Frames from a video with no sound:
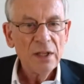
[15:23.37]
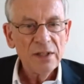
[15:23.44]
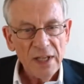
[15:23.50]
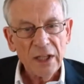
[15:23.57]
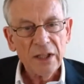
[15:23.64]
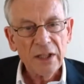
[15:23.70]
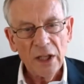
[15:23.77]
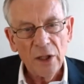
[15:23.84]

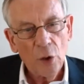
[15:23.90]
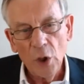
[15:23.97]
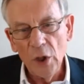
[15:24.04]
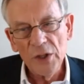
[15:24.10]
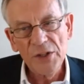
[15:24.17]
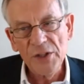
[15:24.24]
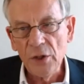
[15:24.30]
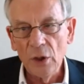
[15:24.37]
That can
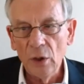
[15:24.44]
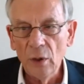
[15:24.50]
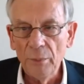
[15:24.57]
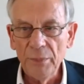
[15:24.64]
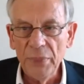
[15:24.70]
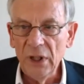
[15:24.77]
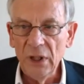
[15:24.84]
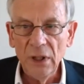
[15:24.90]
also
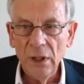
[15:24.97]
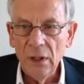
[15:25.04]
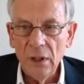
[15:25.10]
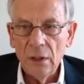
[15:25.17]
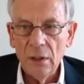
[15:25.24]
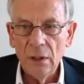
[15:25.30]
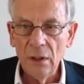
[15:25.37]
be